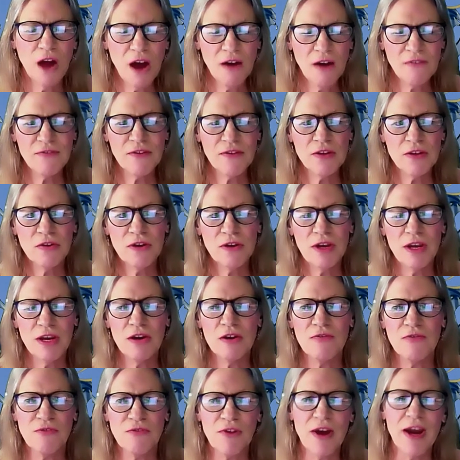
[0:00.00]
Often you
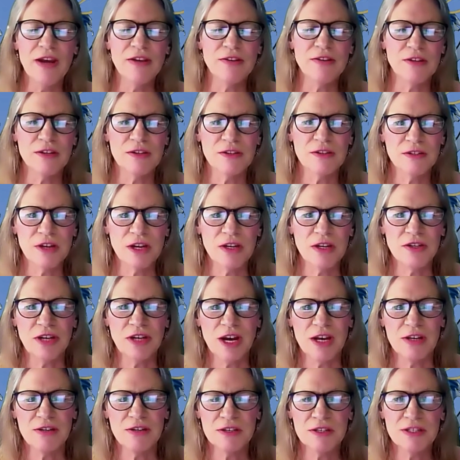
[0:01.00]
hear phrases
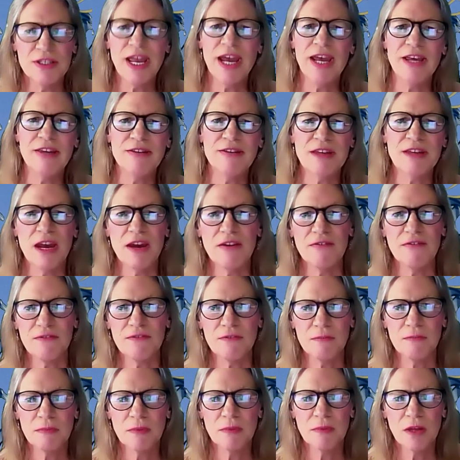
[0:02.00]
such as stay
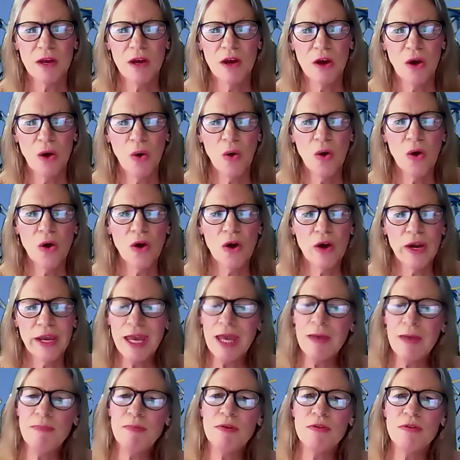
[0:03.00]
safe,
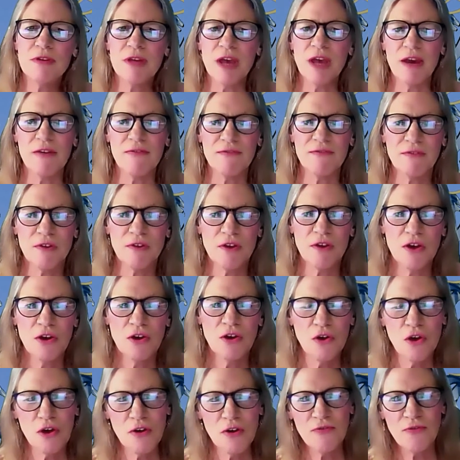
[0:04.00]
or keep you safe,
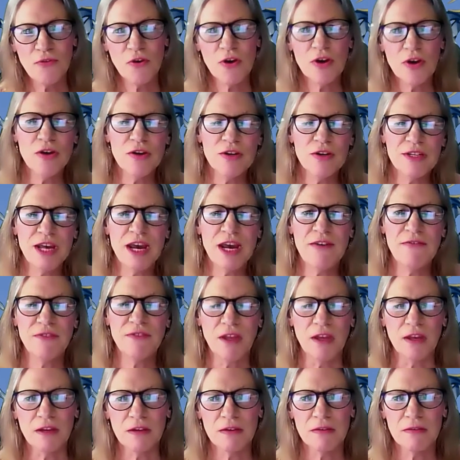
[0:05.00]
or for your
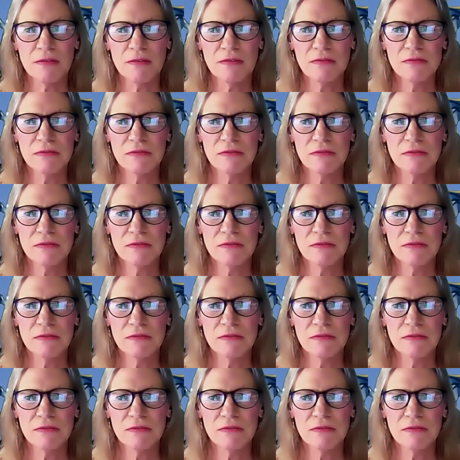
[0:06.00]
safety.